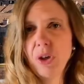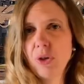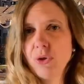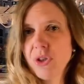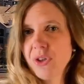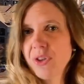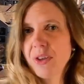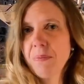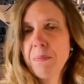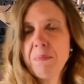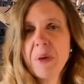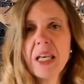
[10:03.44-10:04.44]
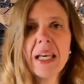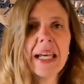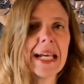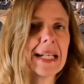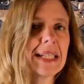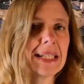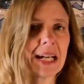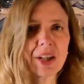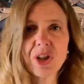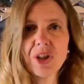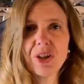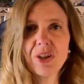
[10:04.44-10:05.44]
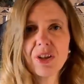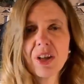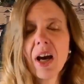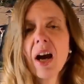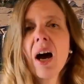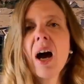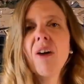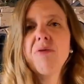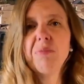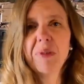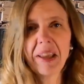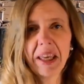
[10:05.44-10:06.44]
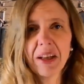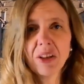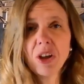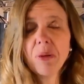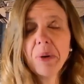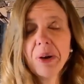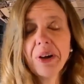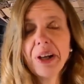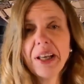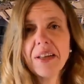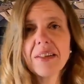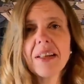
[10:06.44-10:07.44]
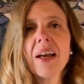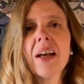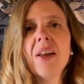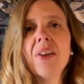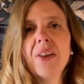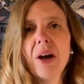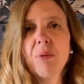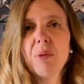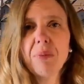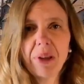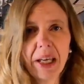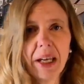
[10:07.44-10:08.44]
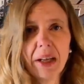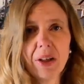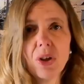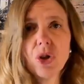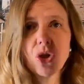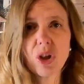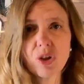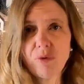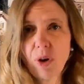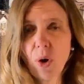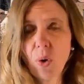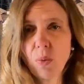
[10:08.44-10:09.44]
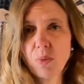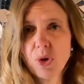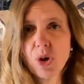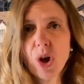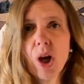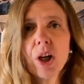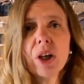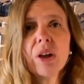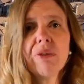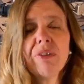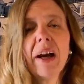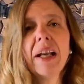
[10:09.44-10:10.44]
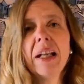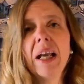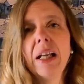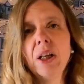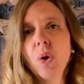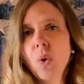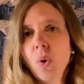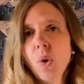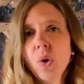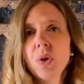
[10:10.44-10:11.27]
just big sections of planned communities that were planned just for homes. You're not gonna find any old